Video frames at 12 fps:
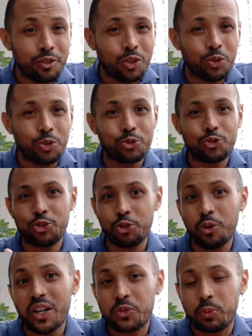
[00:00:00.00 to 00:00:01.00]
you use
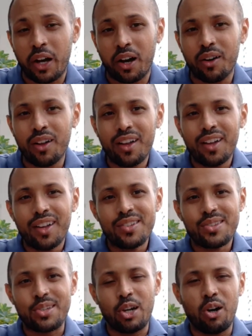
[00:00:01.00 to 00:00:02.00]
2 as well.
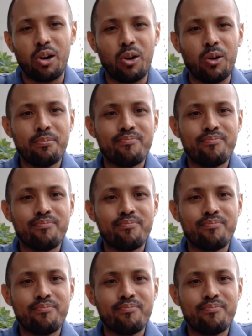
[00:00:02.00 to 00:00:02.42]
So,